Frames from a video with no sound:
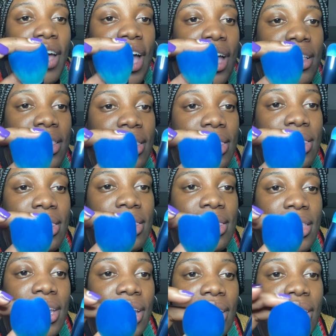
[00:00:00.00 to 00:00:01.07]
and
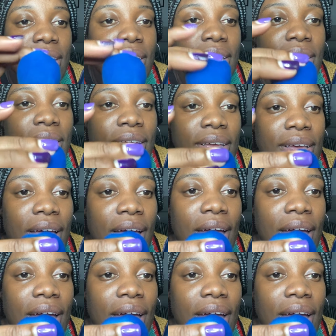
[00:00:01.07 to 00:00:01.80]
thick.